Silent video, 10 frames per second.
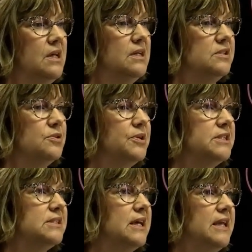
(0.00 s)
So
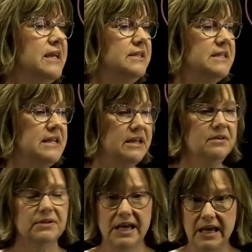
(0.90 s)
what is that?
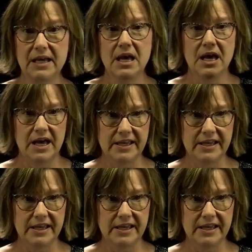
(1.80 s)
18, okay?